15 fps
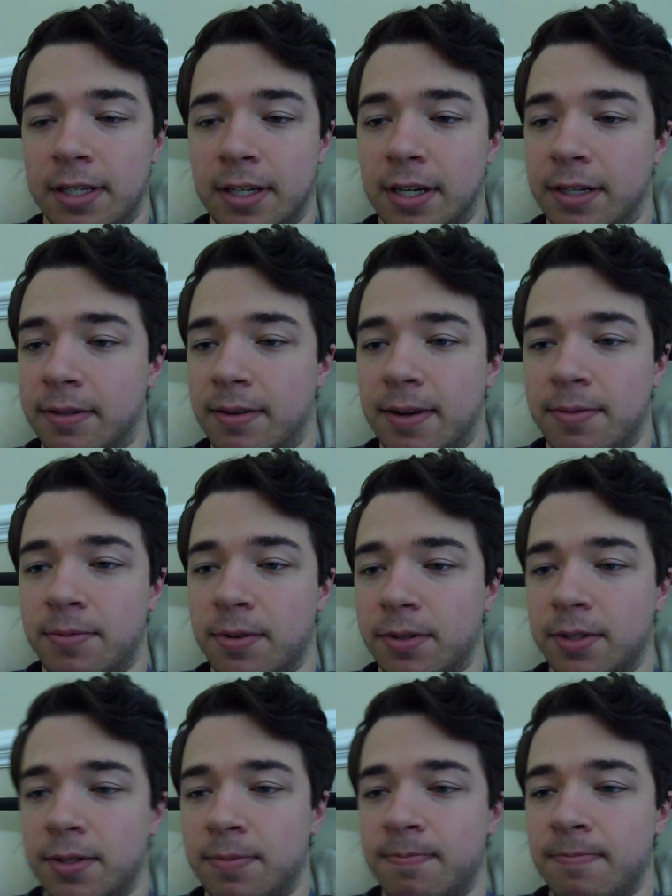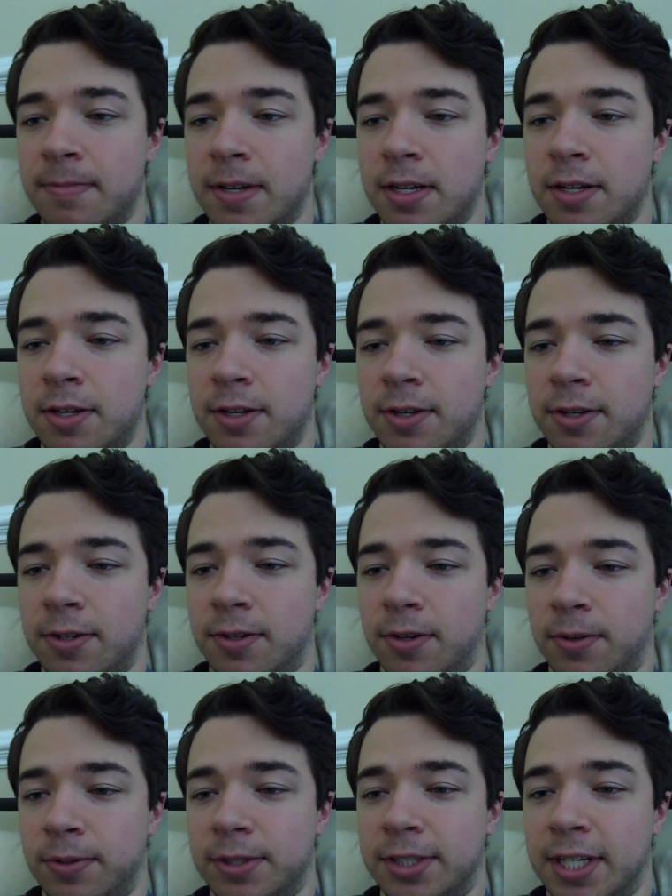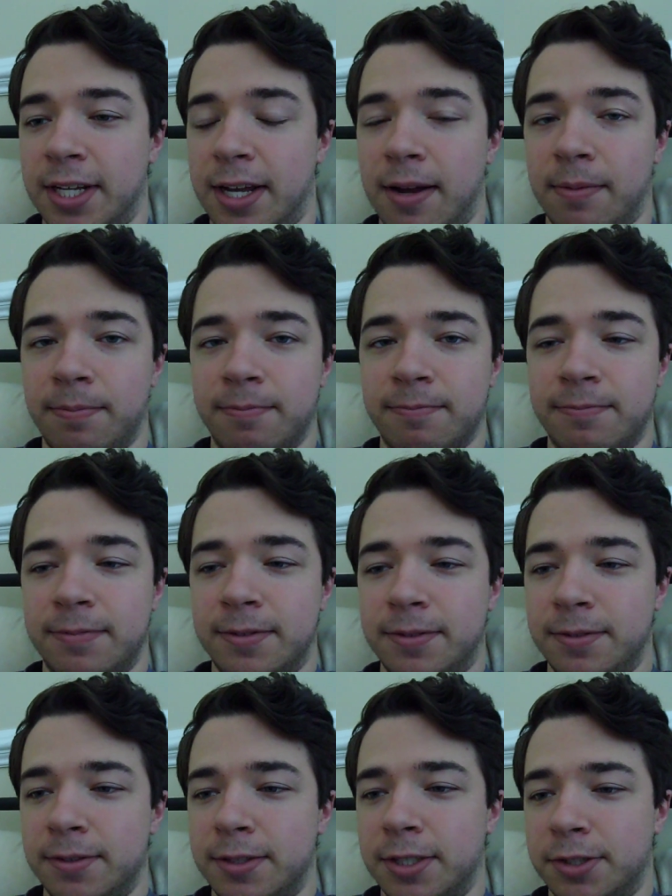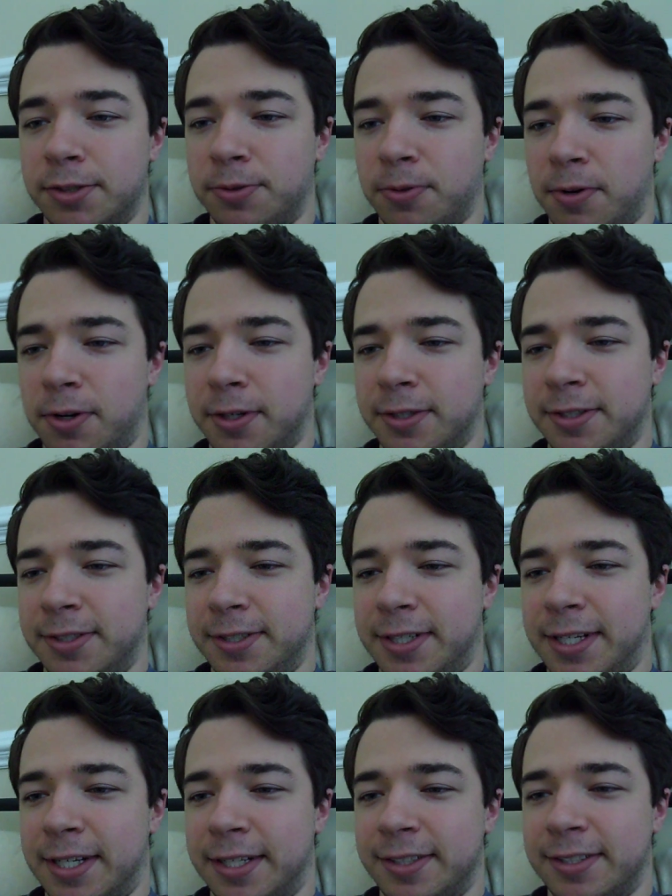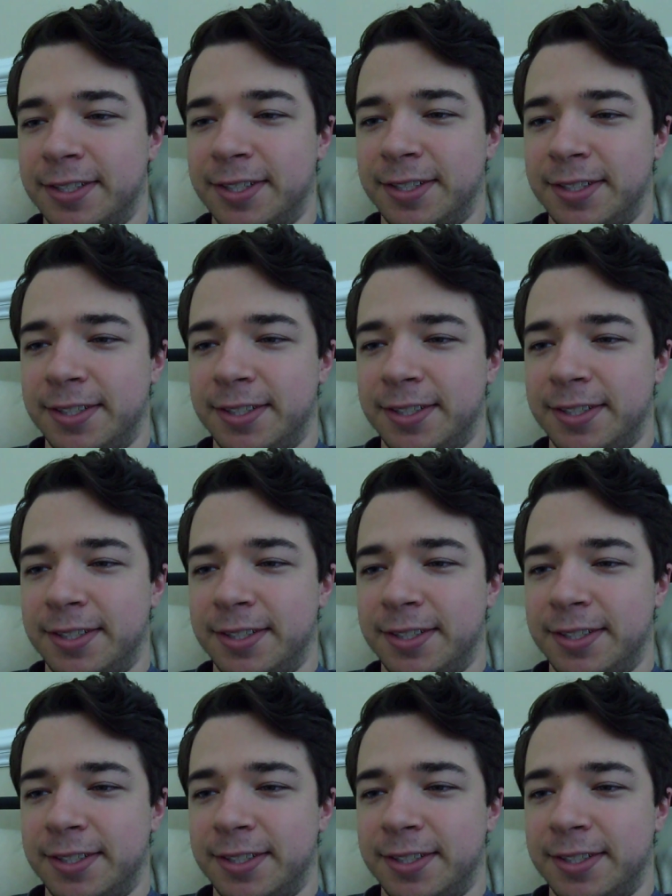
yeah, I, I really don't know what to say. I'm distraught at